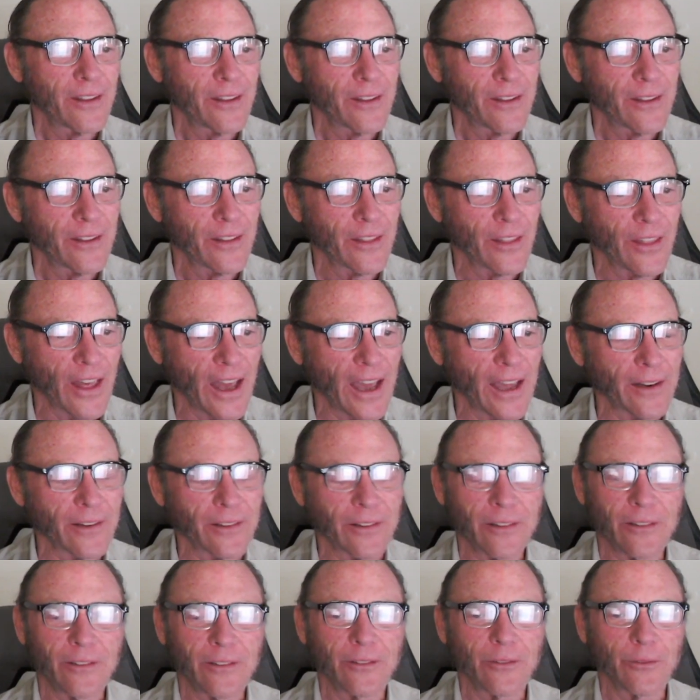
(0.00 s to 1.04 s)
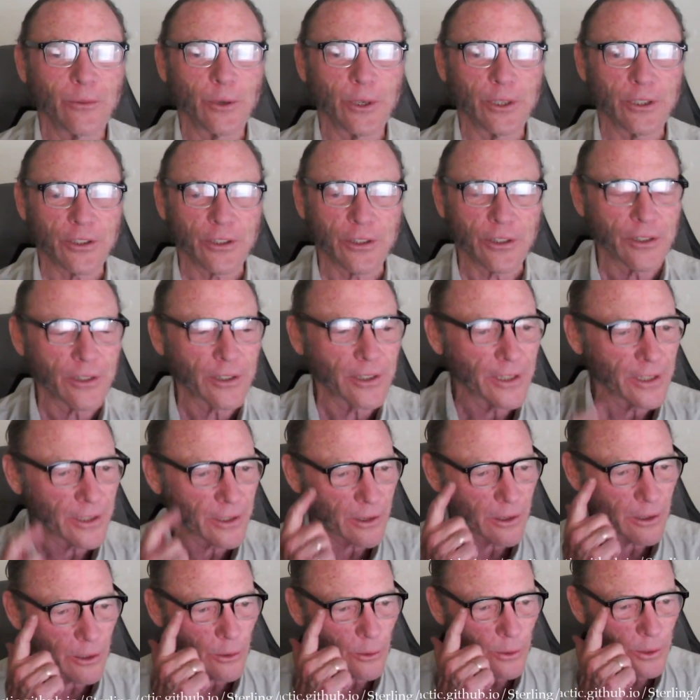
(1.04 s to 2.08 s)
that, which
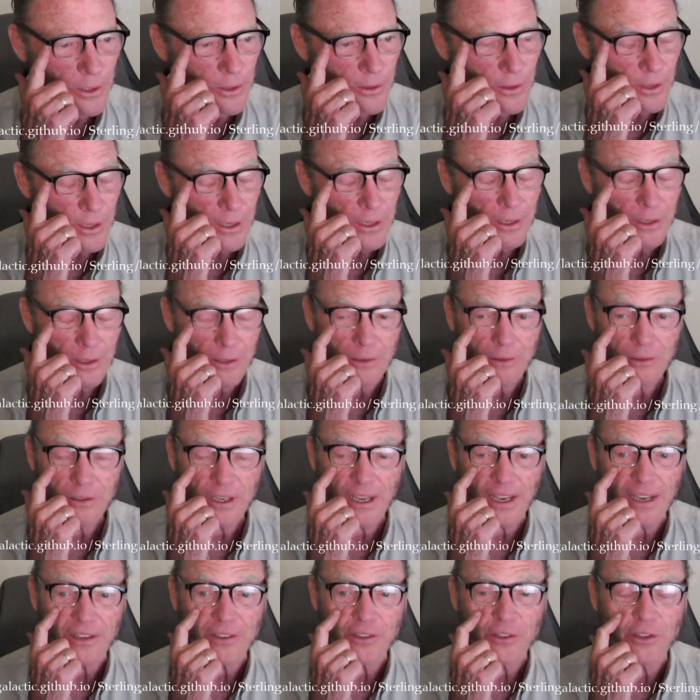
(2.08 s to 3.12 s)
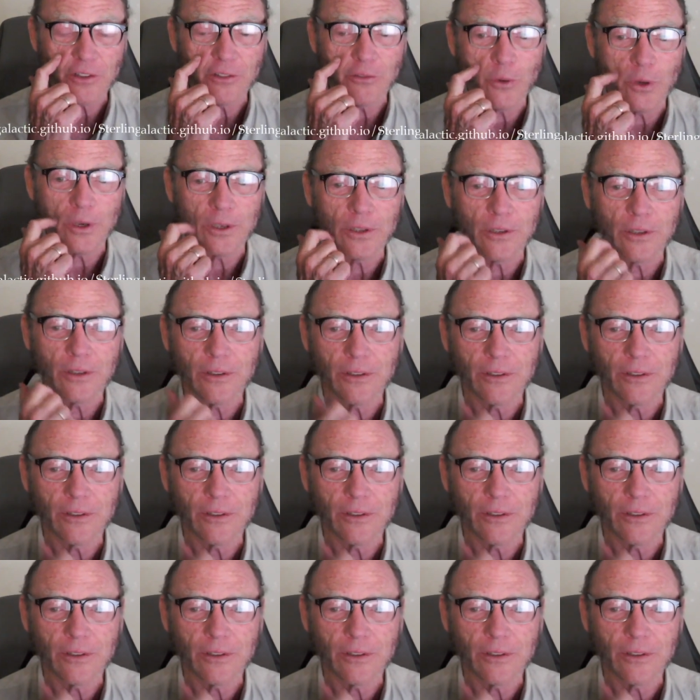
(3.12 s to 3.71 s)
included the text of what